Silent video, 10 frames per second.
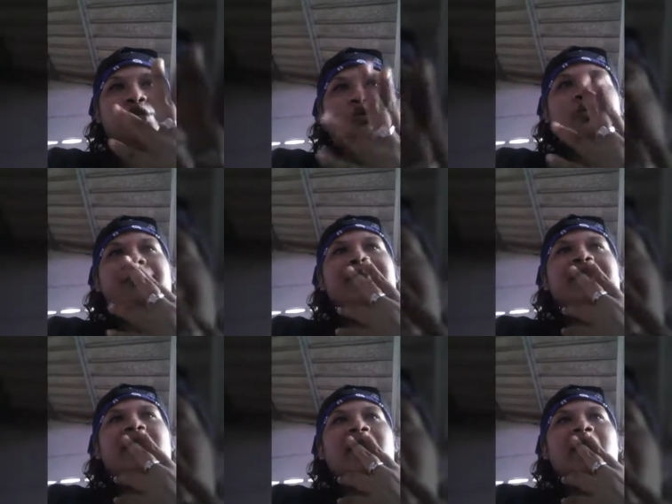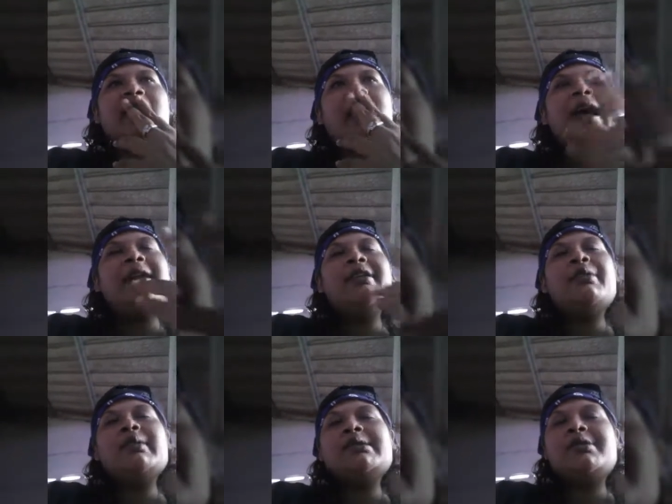June, and
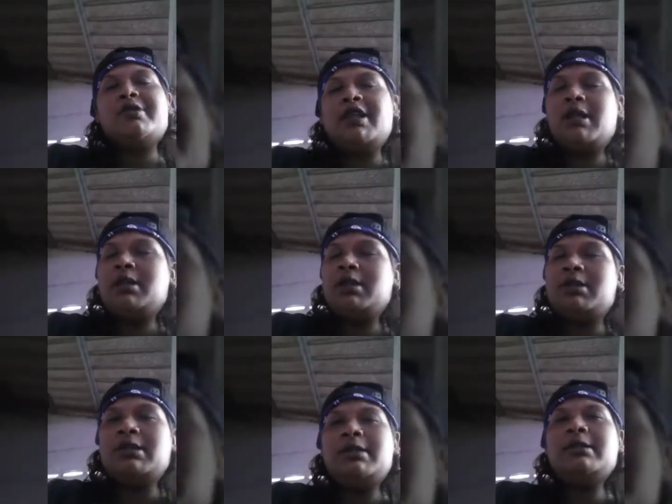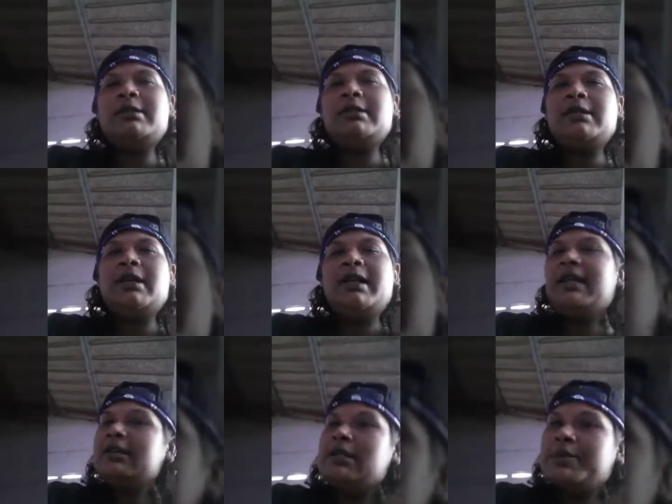it was real good.
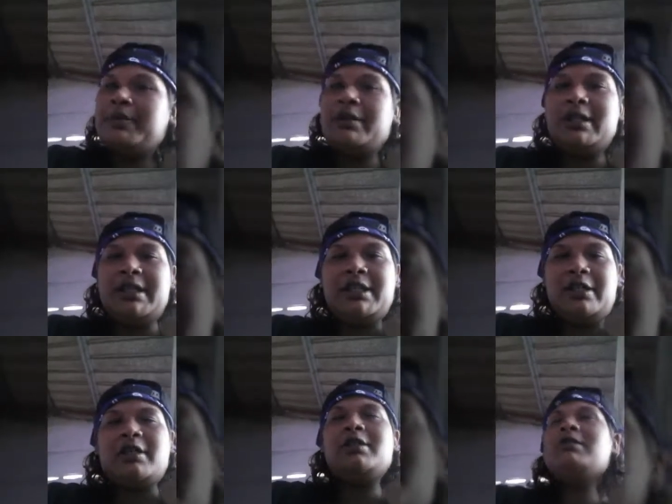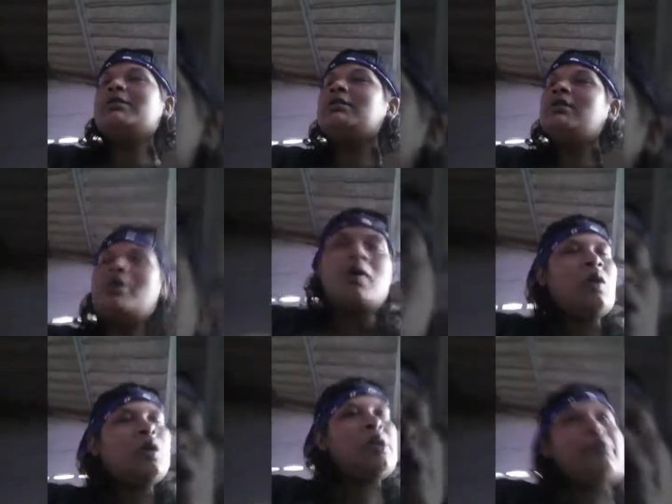Inspiration
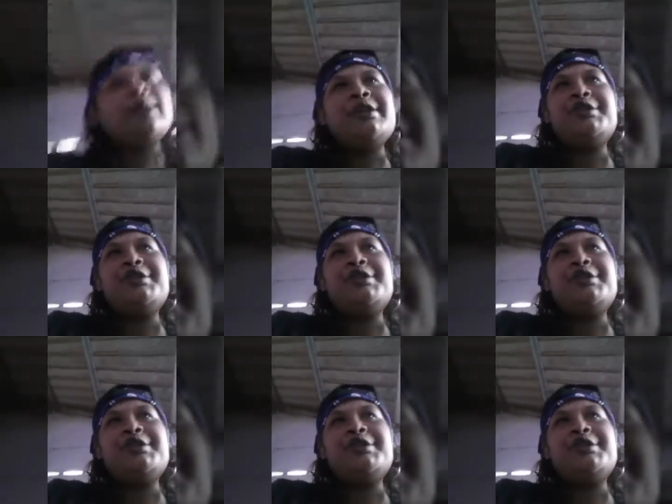all the way